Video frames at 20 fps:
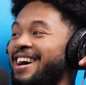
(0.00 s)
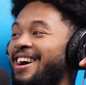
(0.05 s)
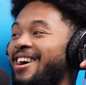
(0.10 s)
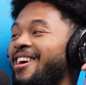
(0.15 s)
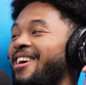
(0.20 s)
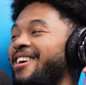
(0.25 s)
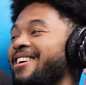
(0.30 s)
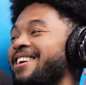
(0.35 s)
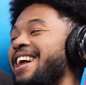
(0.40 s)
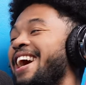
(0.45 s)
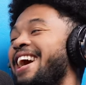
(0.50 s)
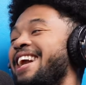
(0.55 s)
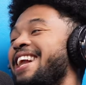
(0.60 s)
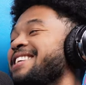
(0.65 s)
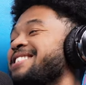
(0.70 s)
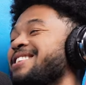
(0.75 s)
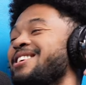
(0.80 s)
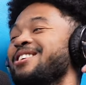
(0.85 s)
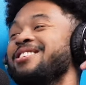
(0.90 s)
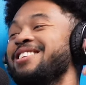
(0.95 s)
no,
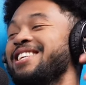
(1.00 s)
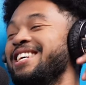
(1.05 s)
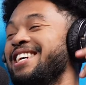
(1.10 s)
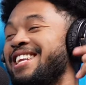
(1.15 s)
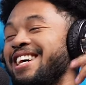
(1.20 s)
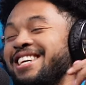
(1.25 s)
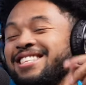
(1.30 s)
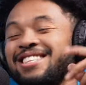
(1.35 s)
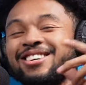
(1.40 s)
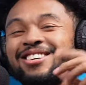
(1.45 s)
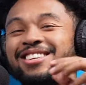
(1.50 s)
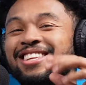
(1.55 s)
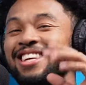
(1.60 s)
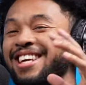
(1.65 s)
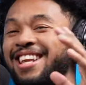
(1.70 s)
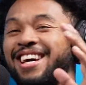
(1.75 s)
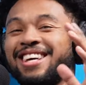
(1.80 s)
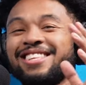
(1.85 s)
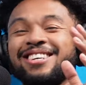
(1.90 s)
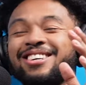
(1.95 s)
that's O D, that's O
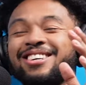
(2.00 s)
D, that's